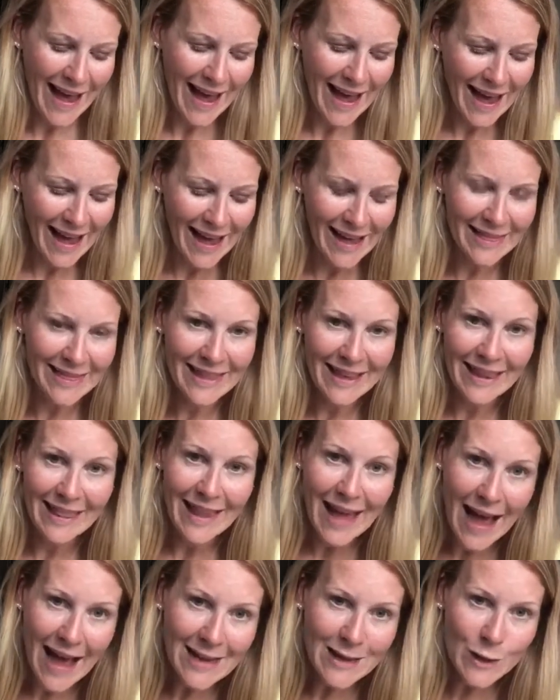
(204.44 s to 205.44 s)
And the
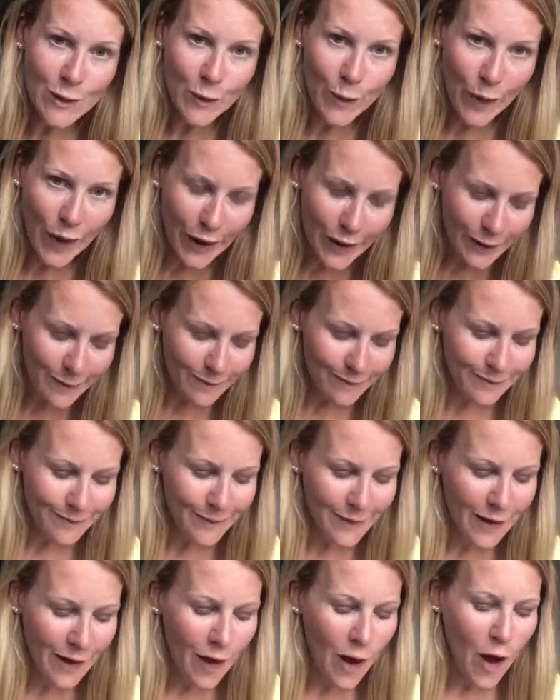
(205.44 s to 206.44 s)
last one,
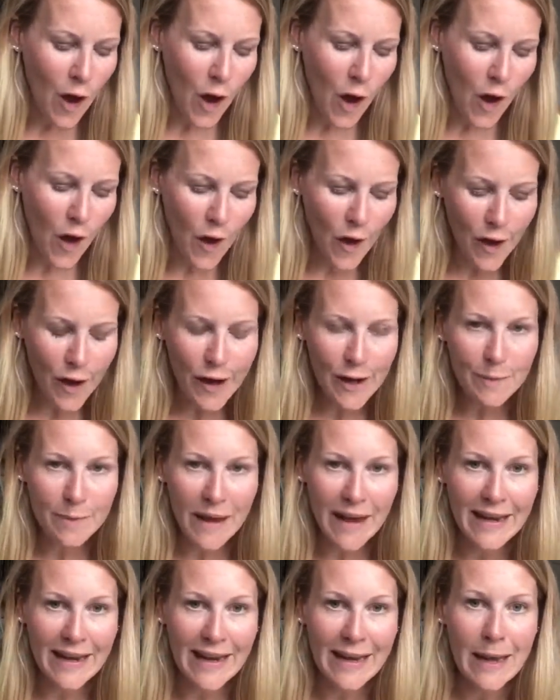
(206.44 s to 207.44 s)
how
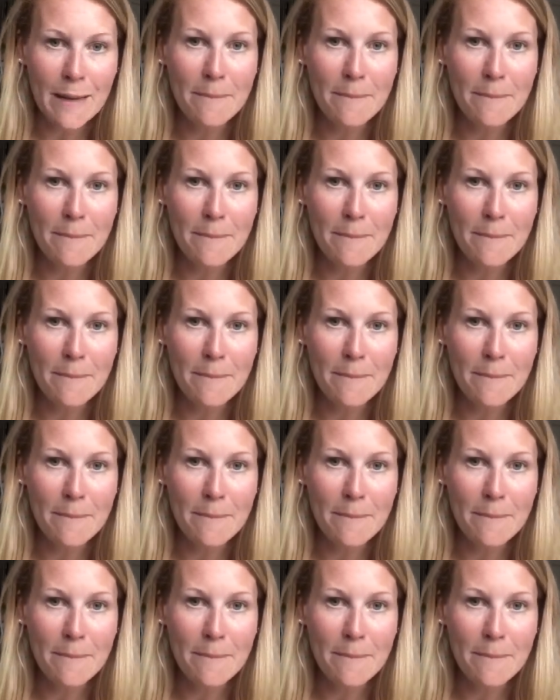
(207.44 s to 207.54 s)
many